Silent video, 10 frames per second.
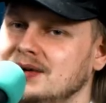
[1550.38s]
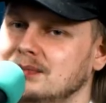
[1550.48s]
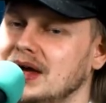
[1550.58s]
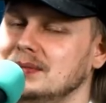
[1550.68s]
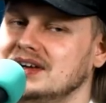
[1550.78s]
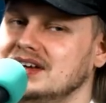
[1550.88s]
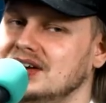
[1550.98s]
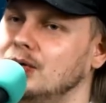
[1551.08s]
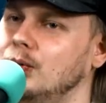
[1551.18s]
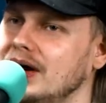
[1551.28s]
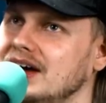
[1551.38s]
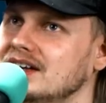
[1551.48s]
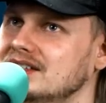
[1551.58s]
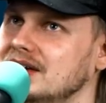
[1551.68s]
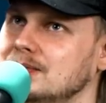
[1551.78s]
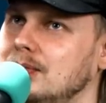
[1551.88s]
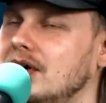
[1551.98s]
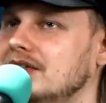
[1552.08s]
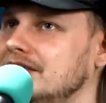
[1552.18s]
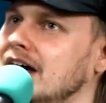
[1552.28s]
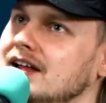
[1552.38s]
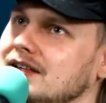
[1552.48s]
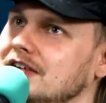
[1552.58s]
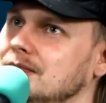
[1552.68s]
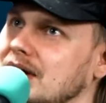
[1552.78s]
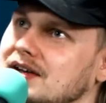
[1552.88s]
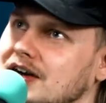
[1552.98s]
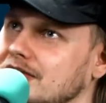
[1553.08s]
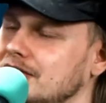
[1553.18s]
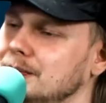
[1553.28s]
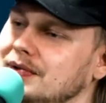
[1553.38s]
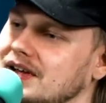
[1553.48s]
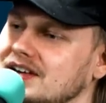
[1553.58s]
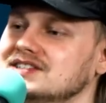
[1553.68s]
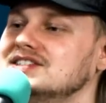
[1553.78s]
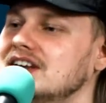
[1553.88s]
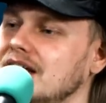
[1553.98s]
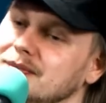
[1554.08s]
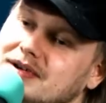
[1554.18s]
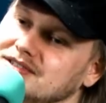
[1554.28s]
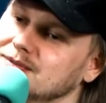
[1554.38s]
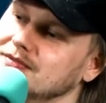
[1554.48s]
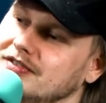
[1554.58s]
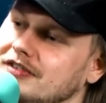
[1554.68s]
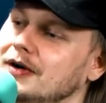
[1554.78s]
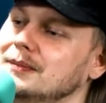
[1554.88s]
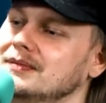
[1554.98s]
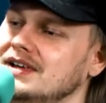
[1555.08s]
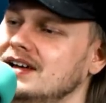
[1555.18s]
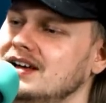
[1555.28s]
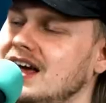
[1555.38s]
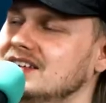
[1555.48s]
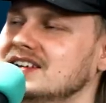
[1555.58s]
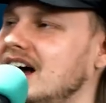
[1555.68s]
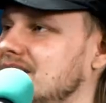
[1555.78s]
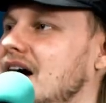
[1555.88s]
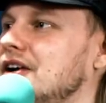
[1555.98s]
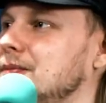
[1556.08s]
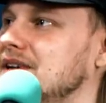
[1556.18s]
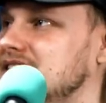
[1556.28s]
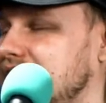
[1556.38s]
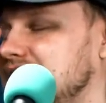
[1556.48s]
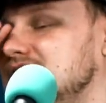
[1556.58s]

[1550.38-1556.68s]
maybe in a way like part of that love might come from like an escapism from, and I don't mean to like